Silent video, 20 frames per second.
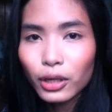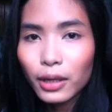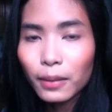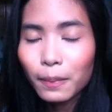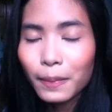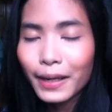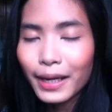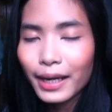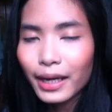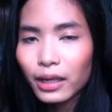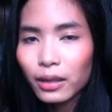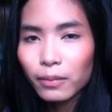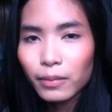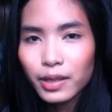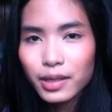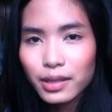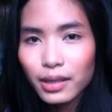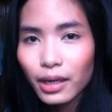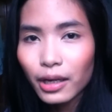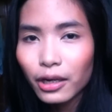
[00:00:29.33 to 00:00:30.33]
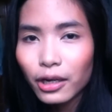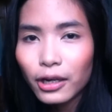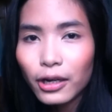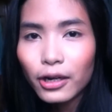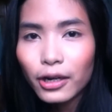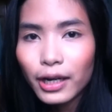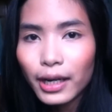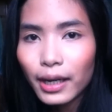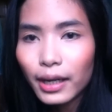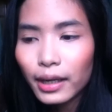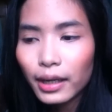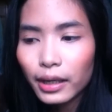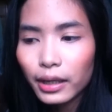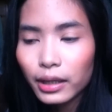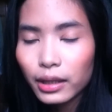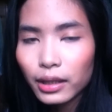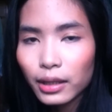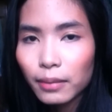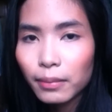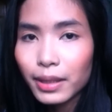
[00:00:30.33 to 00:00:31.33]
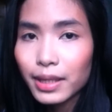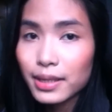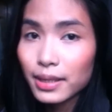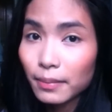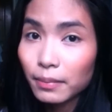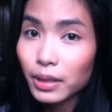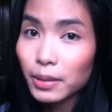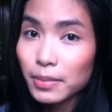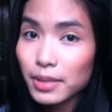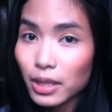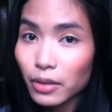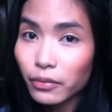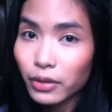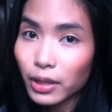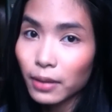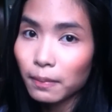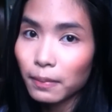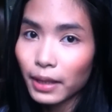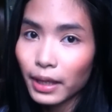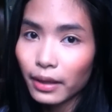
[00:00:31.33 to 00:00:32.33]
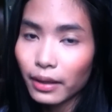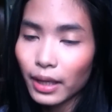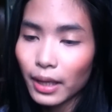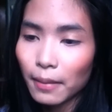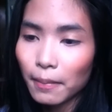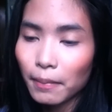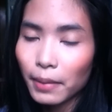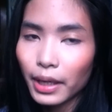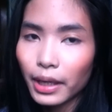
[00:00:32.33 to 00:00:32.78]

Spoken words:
apply any mascara or eyeliner, but sometimes I will apply them.